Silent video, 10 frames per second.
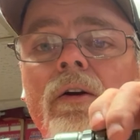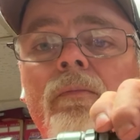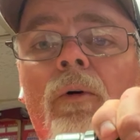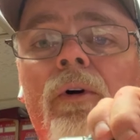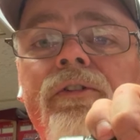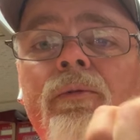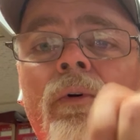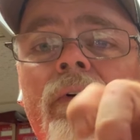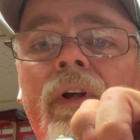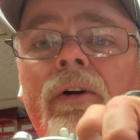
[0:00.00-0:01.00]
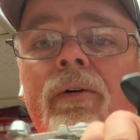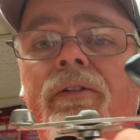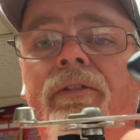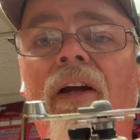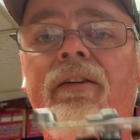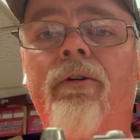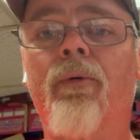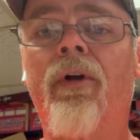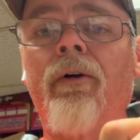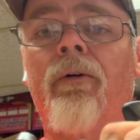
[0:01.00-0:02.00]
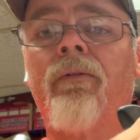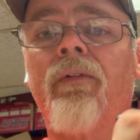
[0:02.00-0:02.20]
But what you want to do is take your reel